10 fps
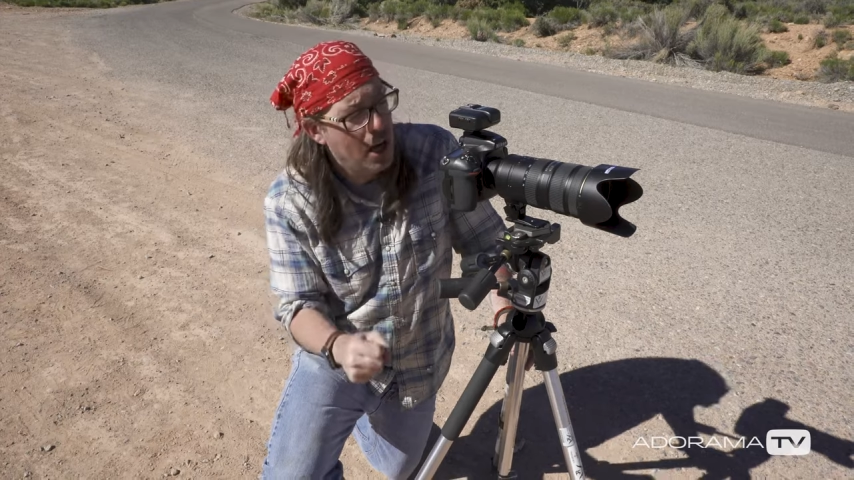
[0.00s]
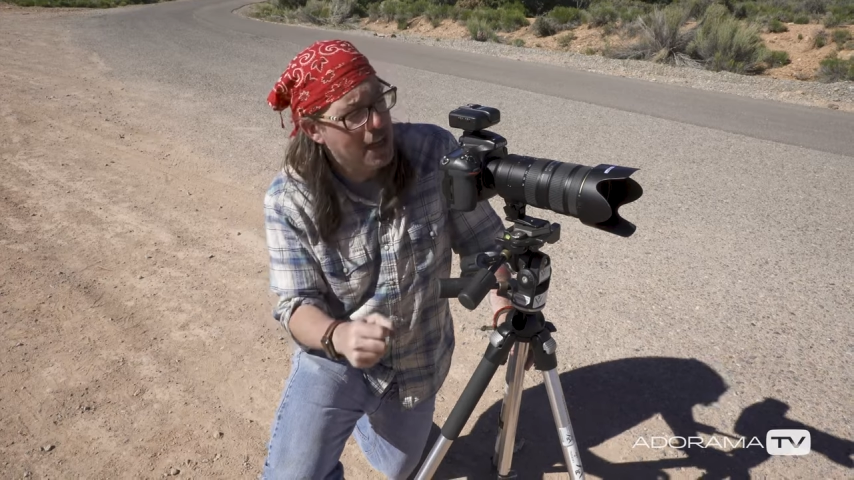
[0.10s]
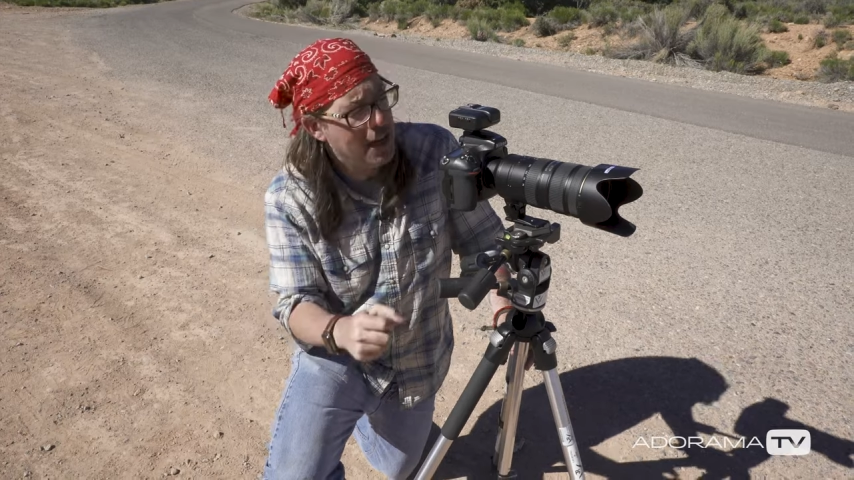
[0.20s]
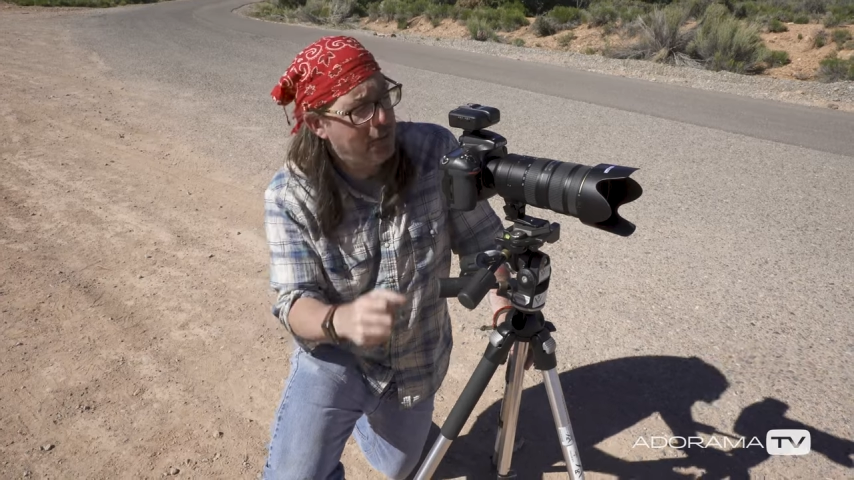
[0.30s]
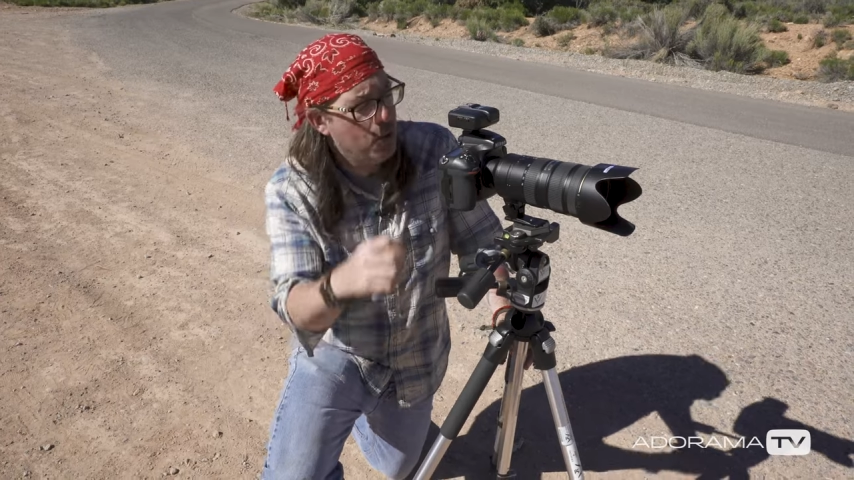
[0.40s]

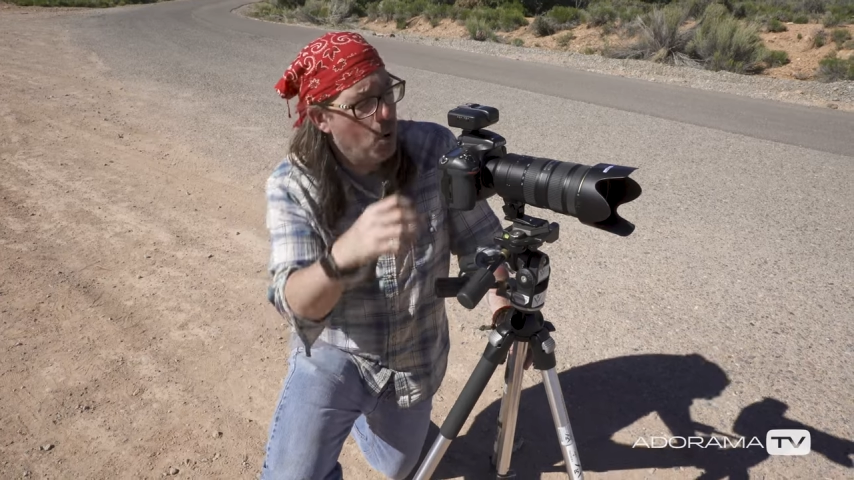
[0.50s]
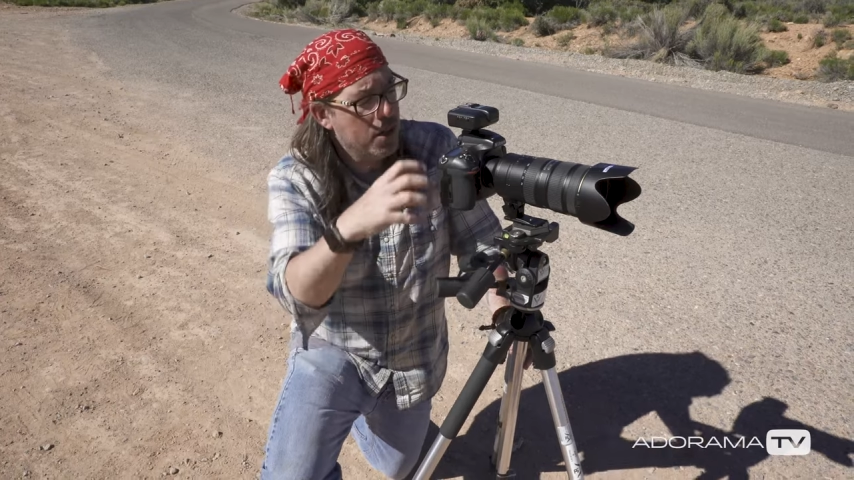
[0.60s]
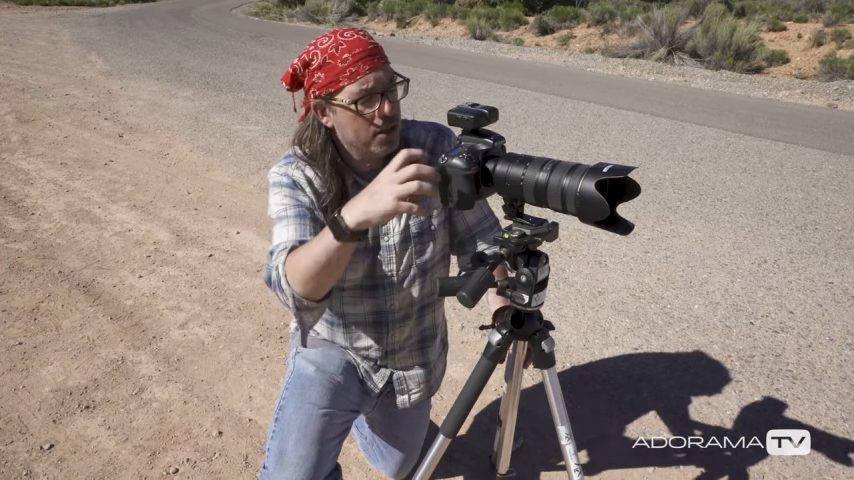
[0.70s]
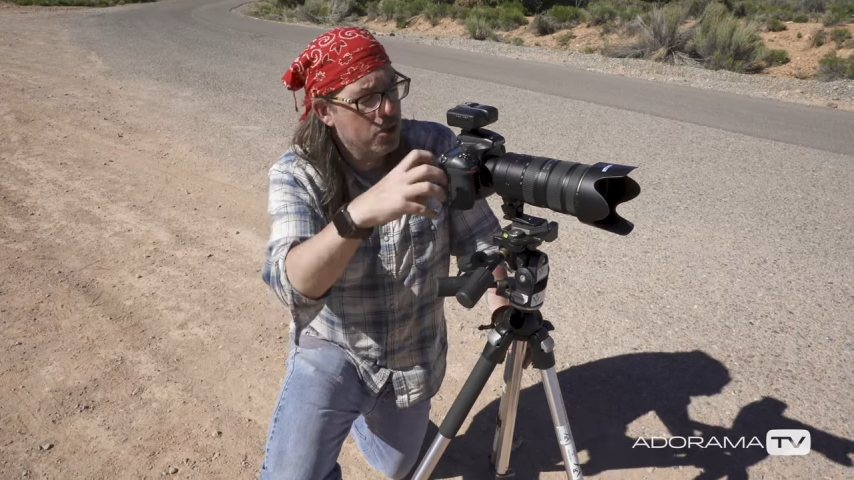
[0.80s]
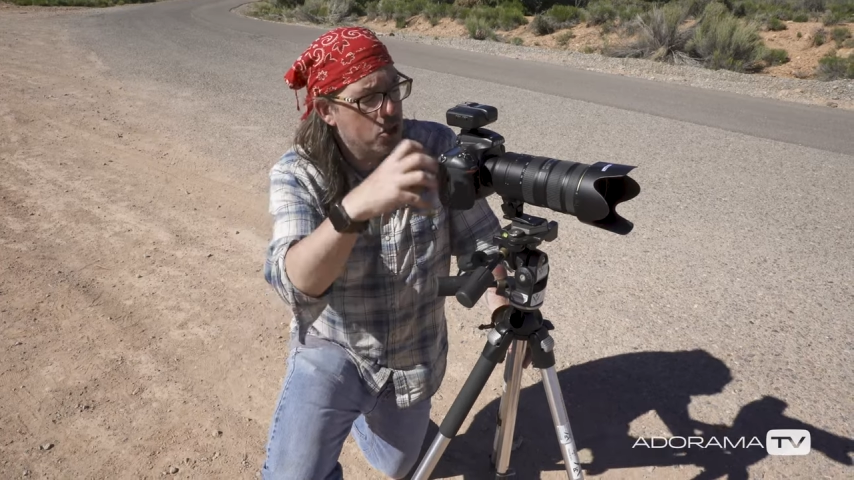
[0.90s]
I definitely
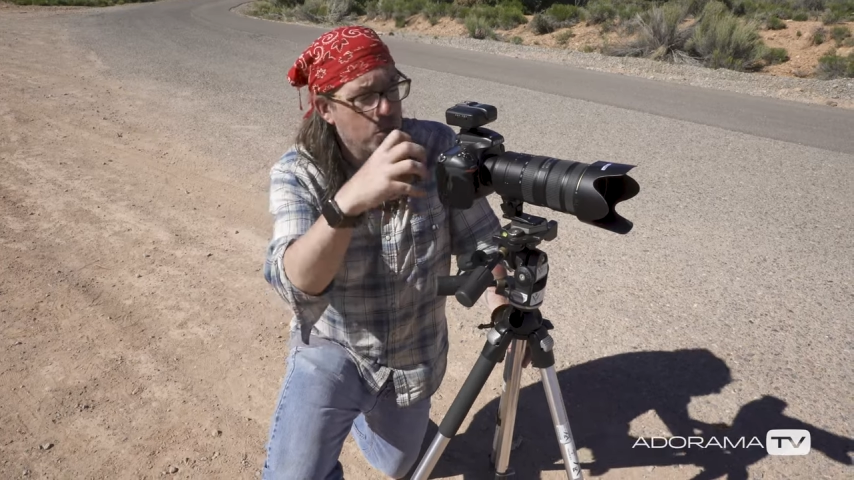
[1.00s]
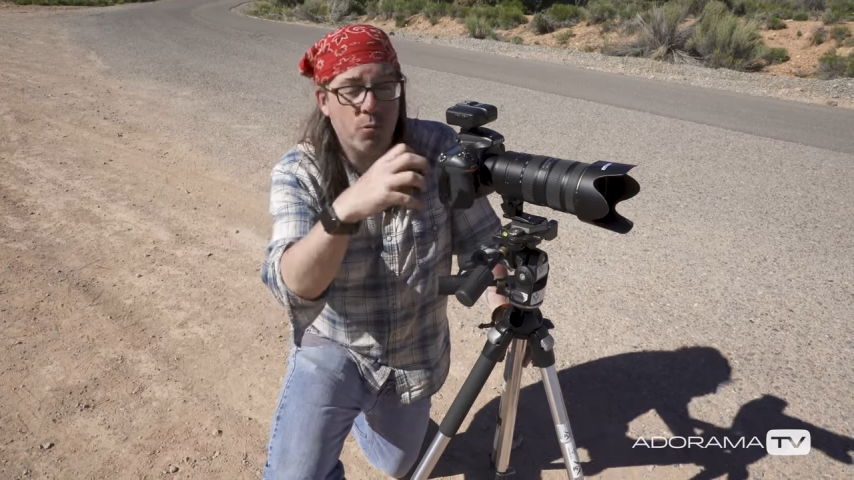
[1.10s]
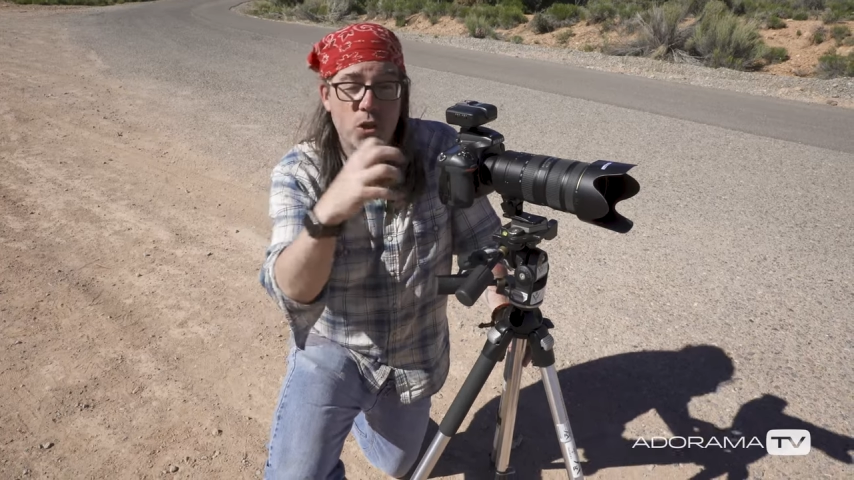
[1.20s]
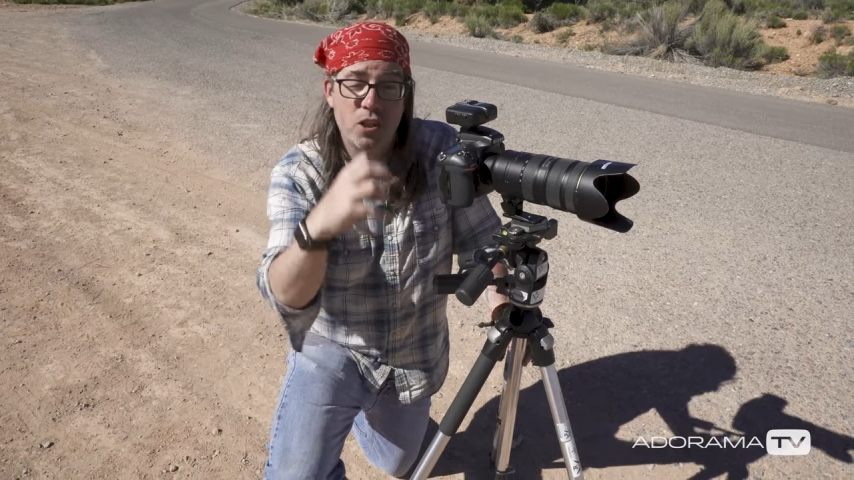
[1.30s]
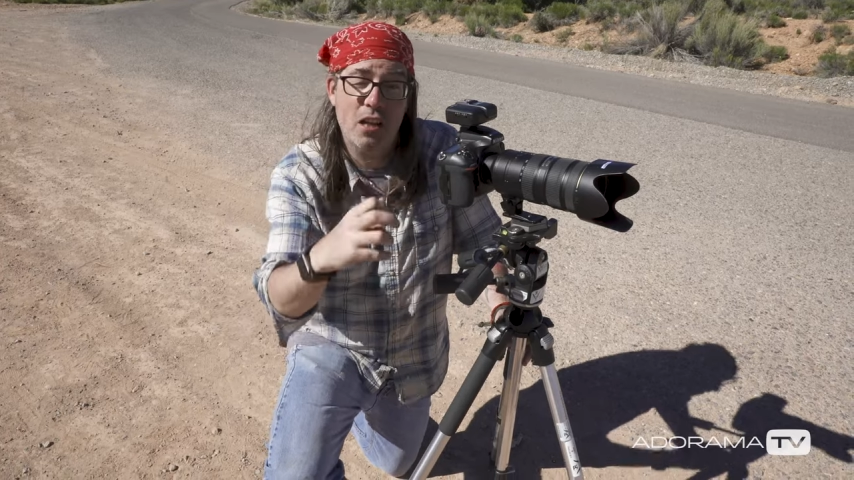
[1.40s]
wanted to shoot with more